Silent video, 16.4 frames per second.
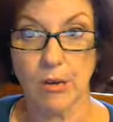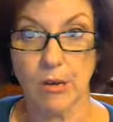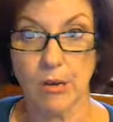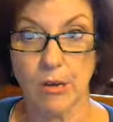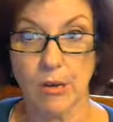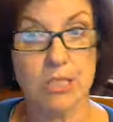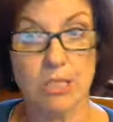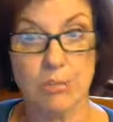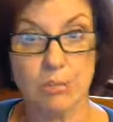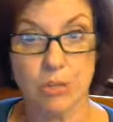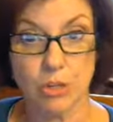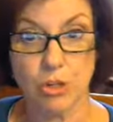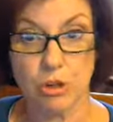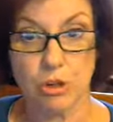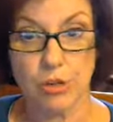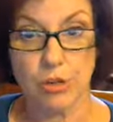would say the
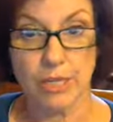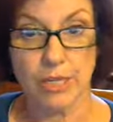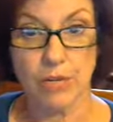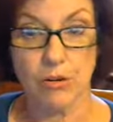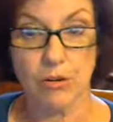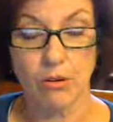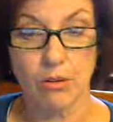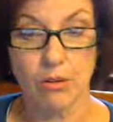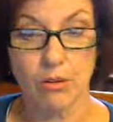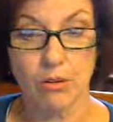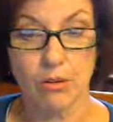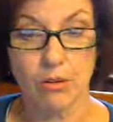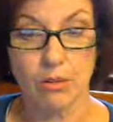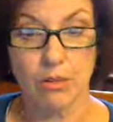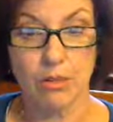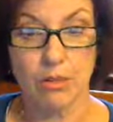majority
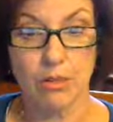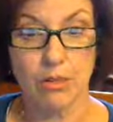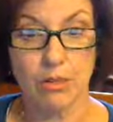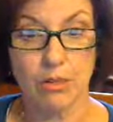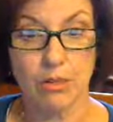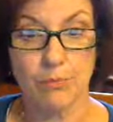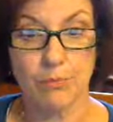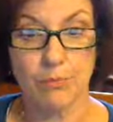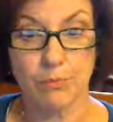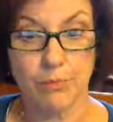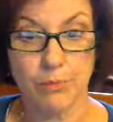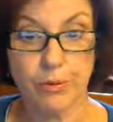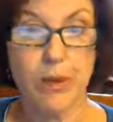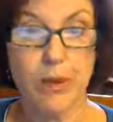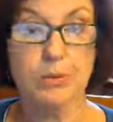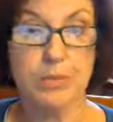are
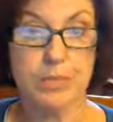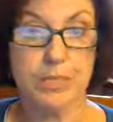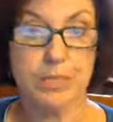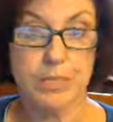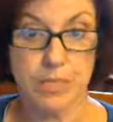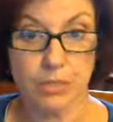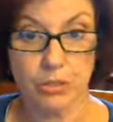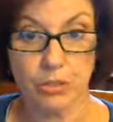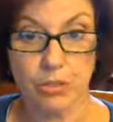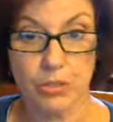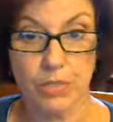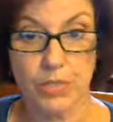probably seniors.